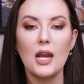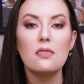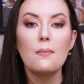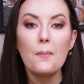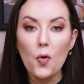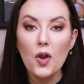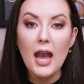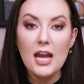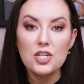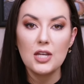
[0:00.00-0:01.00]
And the more
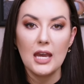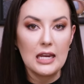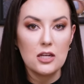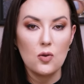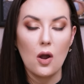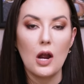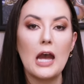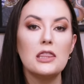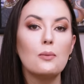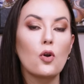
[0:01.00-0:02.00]
educated you are
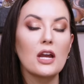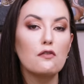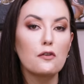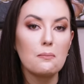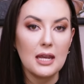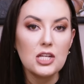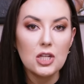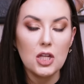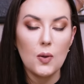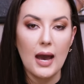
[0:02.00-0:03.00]
and the more
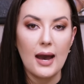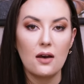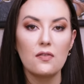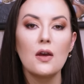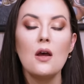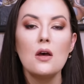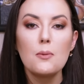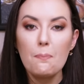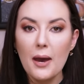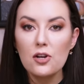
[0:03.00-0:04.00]
information you have, the
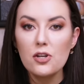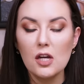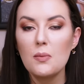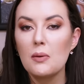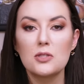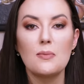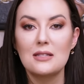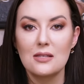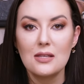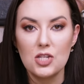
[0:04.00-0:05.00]
better you're going to be able to make
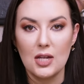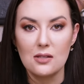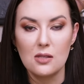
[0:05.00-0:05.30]
decisions.